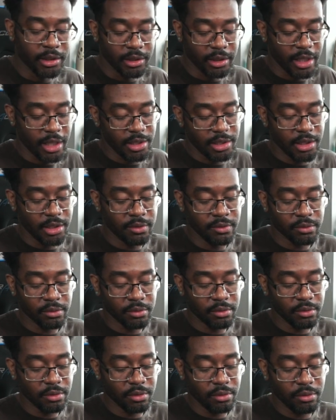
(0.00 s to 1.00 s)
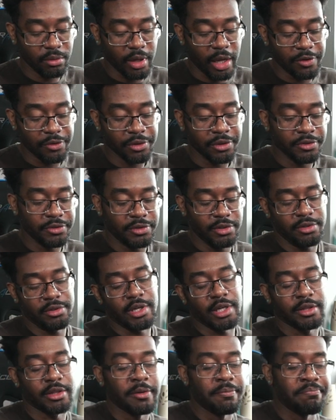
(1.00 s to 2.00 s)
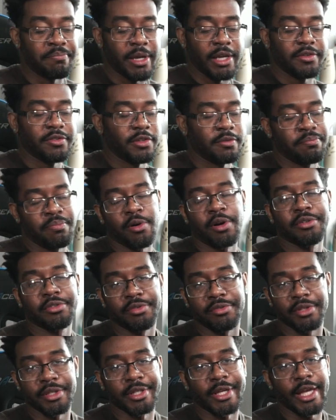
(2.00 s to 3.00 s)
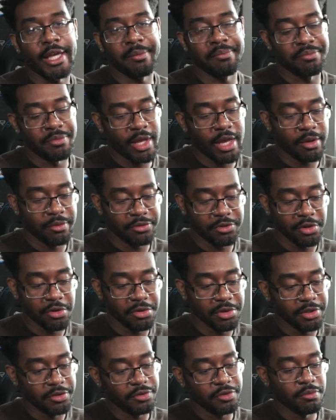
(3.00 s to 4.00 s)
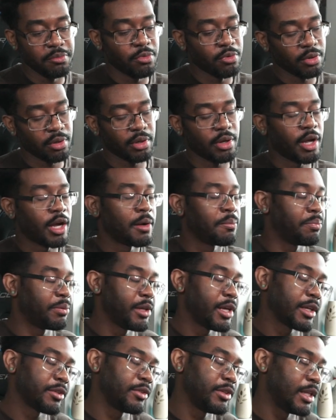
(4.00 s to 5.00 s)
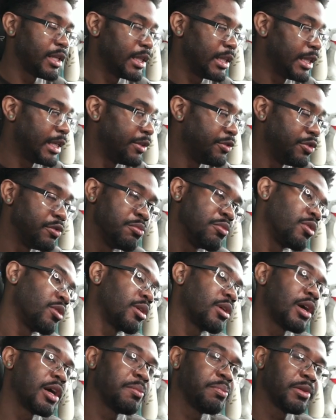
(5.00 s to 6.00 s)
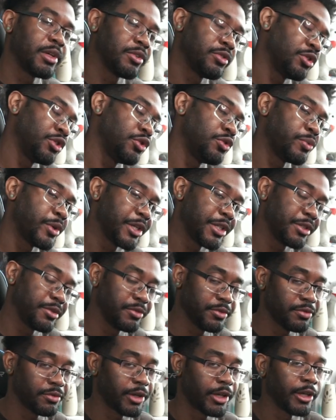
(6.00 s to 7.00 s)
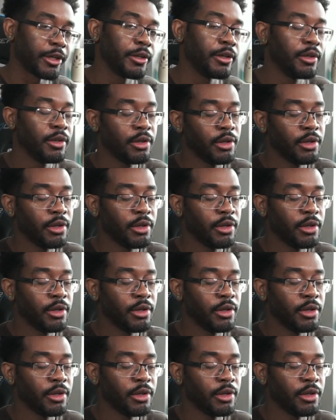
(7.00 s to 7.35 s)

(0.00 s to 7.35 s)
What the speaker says: And then as you can see, like the basic parts of the game now turn into more complex and they lead to more complex situations, right?